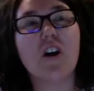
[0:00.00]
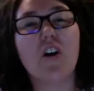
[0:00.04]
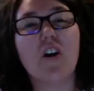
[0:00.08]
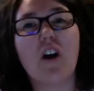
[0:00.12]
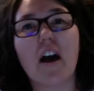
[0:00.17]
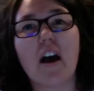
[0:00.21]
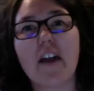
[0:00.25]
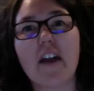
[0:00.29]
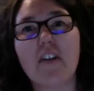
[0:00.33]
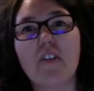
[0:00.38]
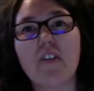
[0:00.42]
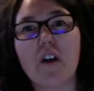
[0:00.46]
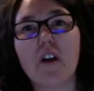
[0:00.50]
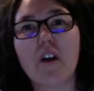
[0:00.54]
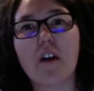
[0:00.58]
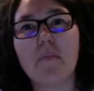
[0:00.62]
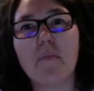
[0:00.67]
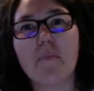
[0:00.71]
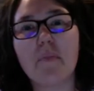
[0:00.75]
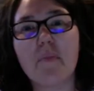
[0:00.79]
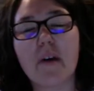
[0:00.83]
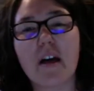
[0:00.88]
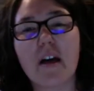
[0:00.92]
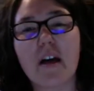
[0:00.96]
I grew
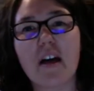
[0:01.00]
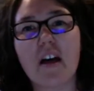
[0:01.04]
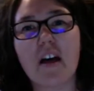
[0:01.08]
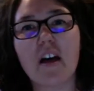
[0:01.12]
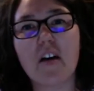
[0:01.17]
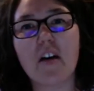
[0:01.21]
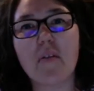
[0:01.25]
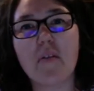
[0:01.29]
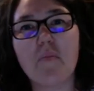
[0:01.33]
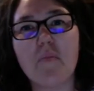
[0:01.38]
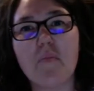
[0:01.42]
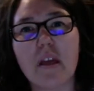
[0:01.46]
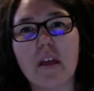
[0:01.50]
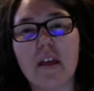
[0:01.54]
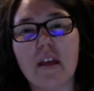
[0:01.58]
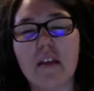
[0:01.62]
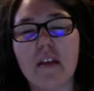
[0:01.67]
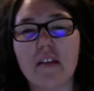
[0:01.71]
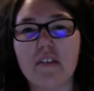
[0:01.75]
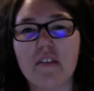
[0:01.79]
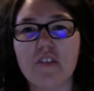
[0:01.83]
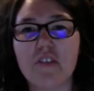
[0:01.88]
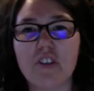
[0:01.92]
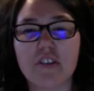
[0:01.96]
up
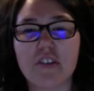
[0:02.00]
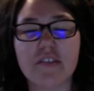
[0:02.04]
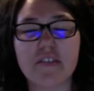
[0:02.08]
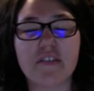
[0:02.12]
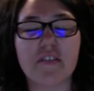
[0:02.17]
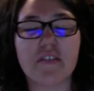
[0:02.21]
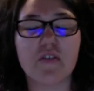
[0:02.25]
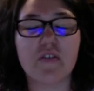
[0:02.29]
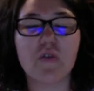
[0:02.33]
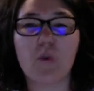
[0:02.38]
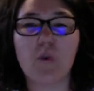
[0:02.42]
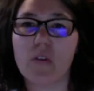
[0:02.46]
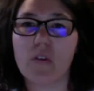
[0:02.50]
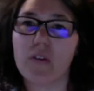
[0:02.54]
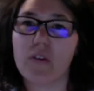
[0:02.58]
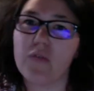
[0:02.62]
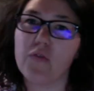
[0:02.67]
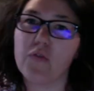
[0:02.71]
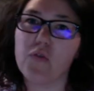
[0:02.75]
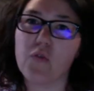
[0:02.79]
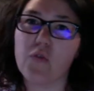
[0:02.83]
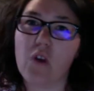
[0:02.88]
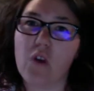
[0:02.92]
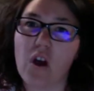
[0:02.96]
just north of
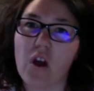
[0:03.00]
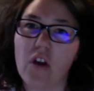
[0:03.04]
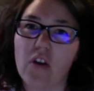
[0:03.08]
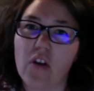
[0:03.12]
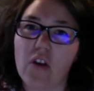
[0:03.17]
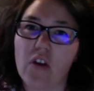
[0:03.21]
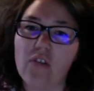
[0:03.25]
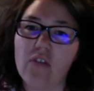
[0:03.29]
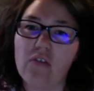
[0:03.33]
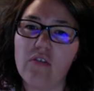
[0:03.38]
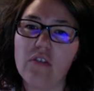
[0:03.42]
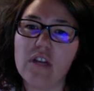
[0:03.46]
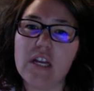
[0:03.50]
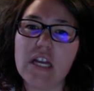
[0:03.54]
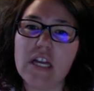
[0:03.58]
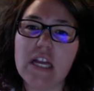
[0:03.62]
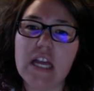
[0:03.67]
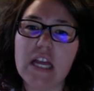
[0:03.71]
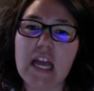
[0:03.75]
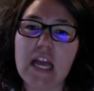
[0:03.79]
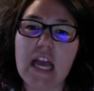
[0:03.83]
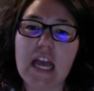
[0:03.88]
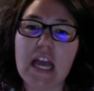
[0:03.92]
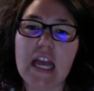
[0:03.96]
Toronto
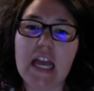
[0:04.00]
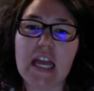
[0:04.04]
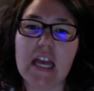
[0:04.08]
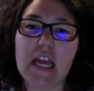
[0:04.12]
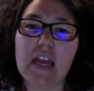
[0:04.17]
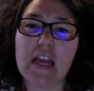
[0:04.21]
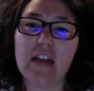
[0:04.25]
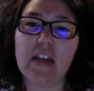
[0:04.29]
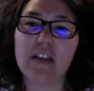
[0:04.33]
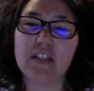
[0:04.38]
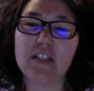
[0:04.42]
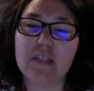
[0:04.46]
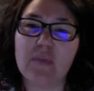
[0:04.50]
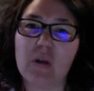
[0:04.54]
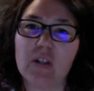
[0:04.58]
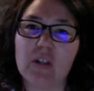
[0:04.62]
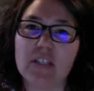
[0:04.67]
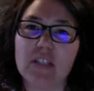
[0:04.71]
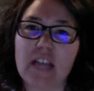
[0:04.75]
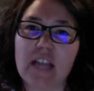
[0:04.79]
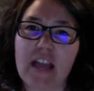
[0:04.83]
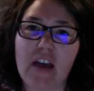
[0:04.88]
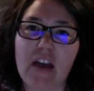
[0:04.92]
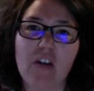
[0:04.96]
in a small
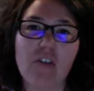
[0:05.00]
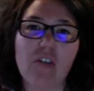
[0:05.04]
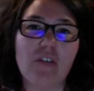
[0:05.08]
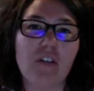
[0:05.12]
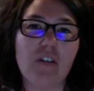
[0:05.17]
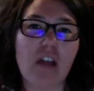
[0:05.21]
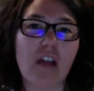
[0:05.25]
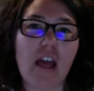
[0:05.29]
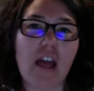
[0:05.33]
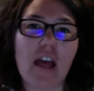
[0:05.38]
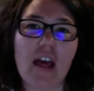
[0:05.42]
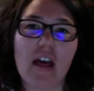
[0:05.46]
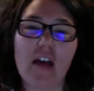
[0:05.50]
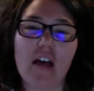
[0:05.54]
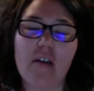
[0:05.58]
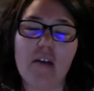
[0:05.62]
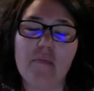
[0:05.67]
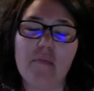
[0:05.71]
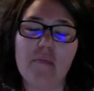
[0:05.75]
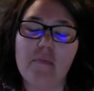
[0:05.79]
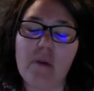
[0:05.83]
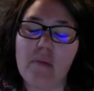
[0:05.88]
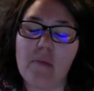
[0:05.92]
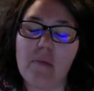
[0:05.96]
town.
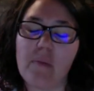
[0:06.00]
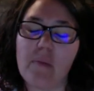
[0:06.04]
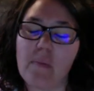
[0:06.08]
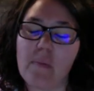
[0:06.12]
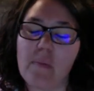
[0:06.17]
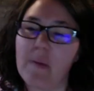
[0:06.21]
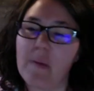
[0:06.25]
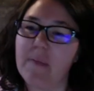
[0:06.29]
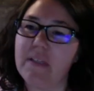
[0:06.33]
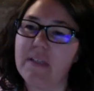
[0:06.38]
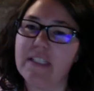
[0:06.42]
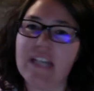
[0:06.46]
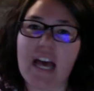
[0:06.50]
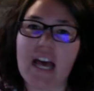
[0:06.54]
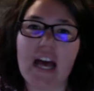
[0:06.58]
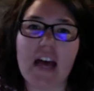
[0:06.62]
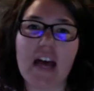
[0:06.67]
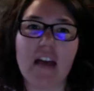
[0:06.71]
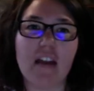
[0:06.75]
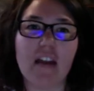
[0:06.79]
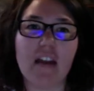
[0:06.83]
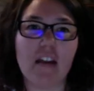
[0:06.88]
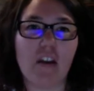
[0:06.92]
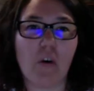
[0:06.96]
My mom and
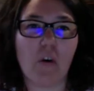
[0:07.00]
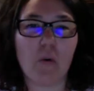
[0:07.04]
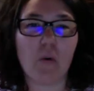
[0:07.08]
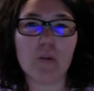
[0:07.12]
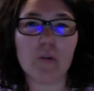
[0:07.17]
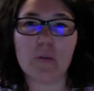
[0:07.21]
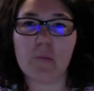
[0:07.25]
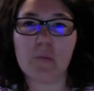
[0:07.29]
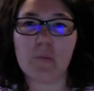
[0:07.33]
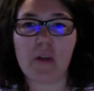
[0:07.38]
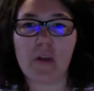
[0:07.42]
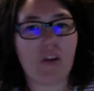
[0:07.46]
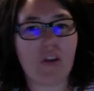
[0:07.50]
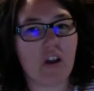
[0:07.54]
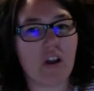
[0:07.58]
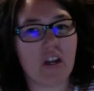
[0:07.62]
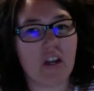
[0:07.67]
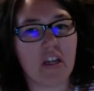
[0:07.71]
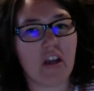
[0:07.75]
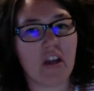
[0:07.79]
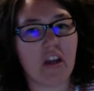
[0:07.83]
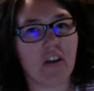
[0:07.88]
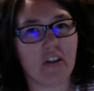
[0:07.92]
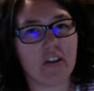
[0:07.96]
dad, an older brother
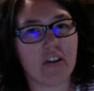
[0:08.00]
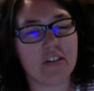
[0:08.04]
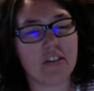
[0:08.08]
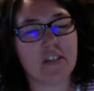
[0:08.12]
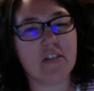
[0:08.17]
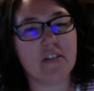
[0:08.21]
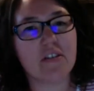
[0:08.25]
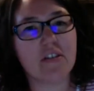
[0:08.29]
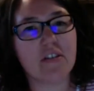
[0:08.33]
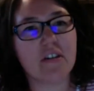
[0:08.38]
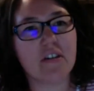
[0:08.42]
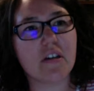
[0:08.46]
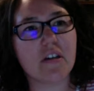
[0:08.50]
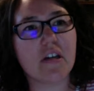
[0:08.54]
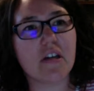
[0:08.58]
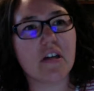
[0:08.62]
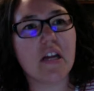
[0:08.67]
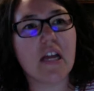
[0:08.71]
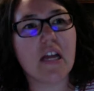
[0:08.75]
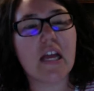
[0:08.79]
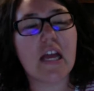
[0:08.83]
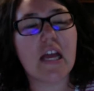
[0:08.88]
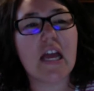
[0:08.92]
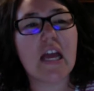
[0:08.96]
and younger sister.
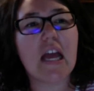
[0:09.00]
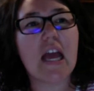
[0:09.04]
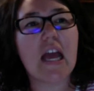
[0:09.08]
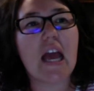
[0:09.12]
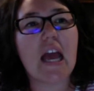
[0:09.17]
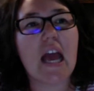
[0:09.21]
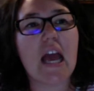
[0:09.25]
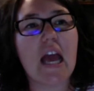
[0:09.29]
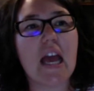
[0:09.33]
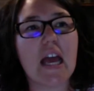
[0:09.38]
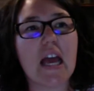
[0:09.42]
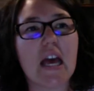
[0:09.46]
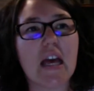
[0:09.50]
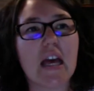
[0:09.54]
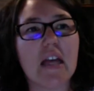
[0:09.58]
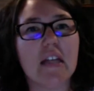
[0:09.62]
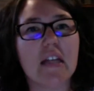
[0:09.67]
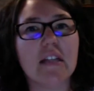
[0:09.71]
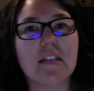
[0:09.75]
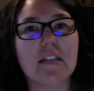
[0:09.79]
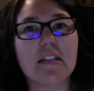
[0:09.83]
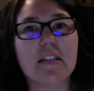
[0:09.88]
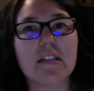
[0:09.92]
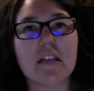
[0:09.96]

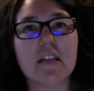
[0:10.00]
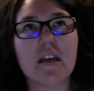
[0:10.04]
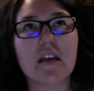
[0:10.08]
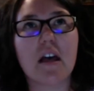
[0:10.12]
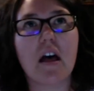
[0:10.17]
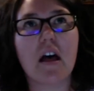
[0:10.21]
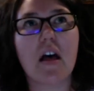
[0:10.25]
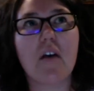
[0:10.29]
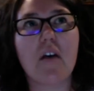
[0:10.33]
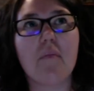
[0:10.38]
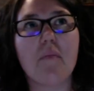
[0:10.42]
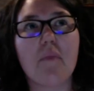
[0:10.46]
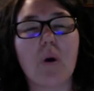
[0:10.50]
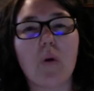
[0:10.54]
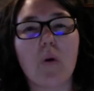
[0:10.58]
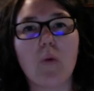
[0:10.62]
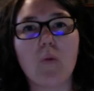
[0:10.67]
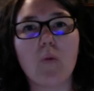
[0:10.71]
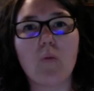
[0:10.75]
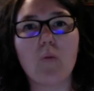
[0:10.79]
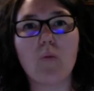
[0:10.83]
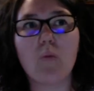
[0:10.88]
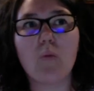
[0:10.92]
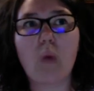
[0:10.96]
And
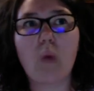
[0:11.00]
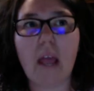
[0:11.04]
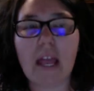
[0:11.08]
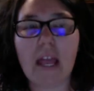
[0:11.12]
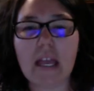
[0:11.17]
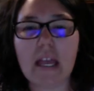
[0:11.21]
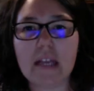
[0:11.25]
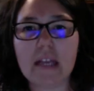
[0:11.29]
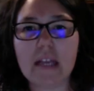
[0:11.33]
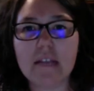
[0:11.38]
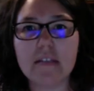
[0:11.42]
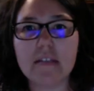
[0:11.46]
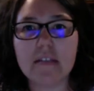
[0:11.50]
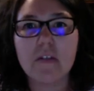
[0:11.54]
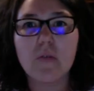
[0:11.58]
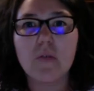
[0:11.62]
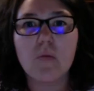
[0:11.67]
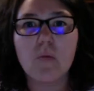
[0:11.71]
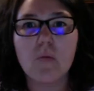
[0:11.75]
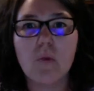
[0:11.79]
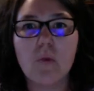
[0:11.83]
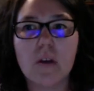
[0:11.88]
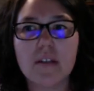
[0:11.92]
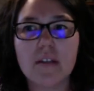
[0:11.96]
weight
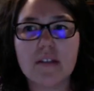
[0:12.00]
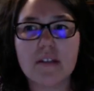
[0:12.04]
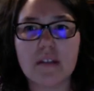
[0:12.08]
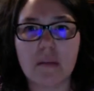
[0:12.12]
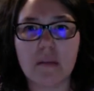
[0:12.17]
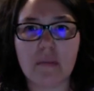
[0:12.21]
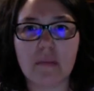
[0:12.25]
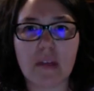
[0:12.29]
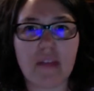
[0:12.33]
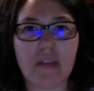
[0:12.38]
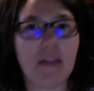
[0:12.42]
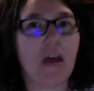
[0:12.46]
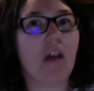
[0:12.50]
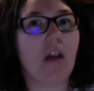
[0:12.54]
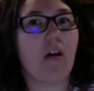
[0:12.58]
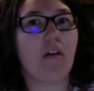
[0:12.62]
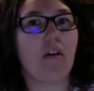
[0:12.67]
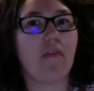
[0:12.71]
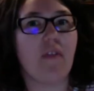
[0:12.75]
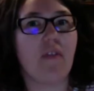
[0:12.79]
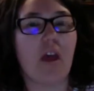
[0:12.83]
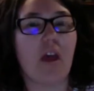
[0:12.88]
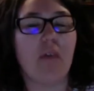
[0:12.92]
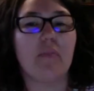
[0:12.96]
was something that our
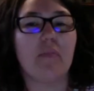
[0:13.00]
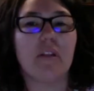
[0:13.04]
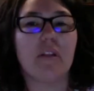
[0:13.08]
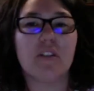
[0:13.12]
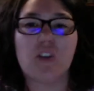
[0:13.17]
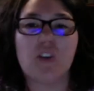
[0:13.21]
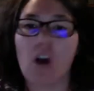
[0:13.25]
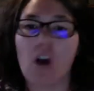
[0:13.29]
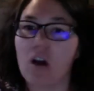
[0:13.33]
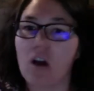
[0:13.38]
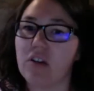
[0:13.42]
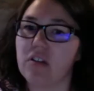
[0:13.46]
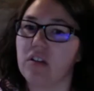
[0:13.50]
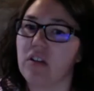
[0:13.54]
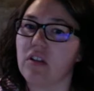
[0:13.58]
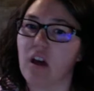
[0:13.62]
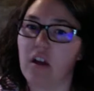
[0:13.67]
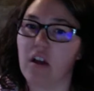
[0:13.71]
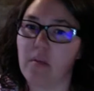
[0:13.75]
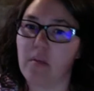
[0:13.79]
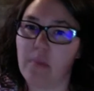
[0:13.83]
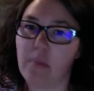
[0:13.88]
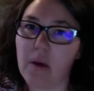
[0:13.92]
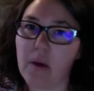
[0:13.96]
family talked a
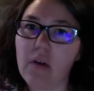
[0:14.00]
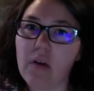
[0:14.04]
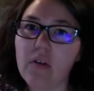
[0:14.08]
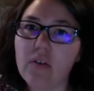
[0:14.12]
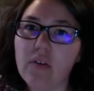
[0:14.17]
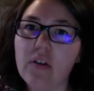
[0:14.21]
lot about.